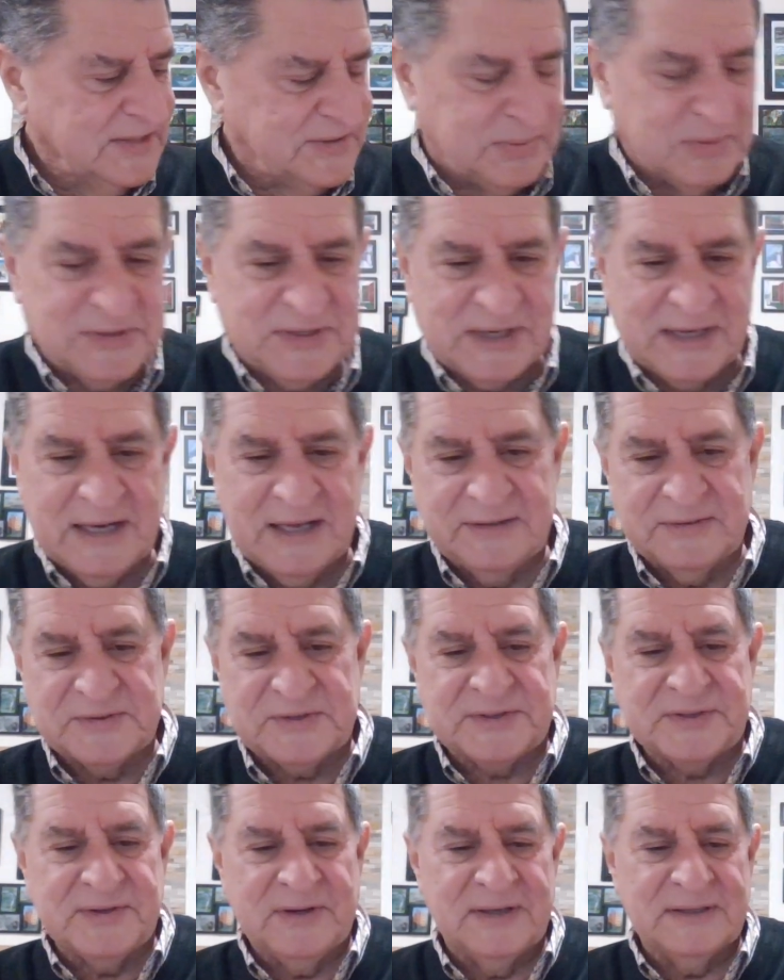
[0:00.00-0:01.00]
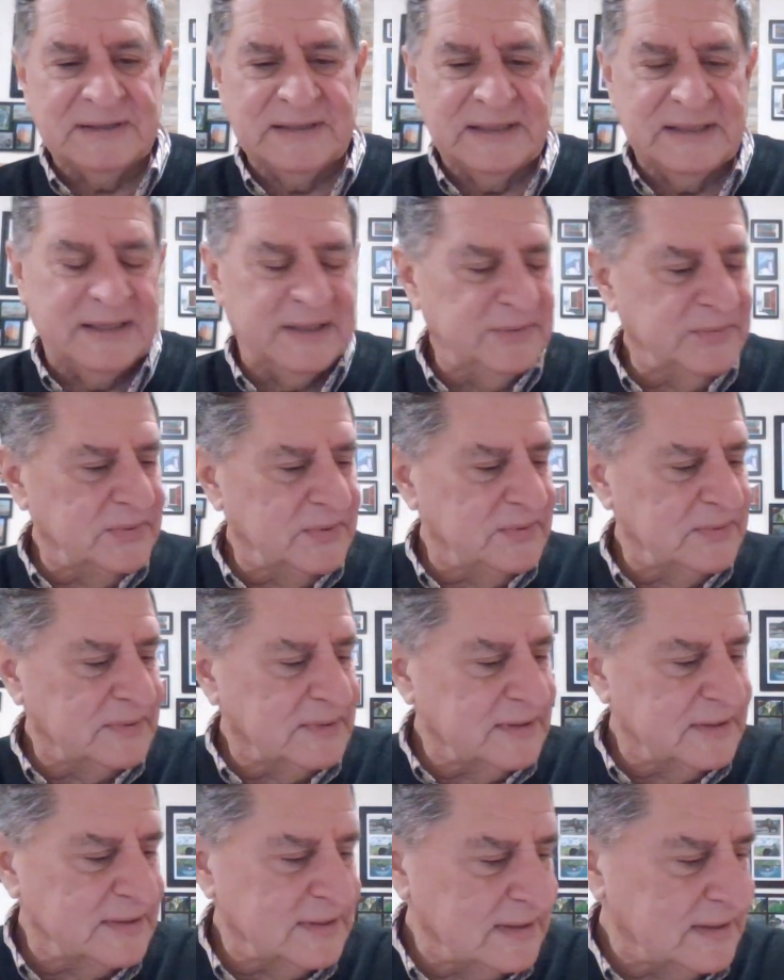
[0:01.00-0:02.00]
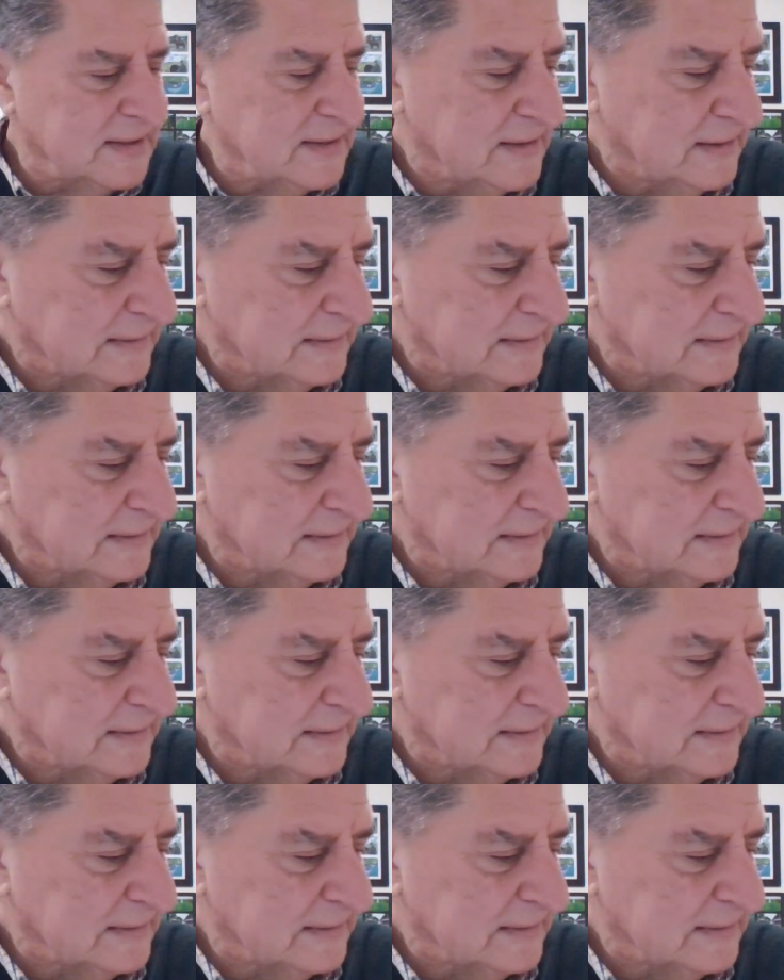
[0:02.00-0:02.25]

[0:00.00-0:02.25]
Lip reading: This was another song that I wrote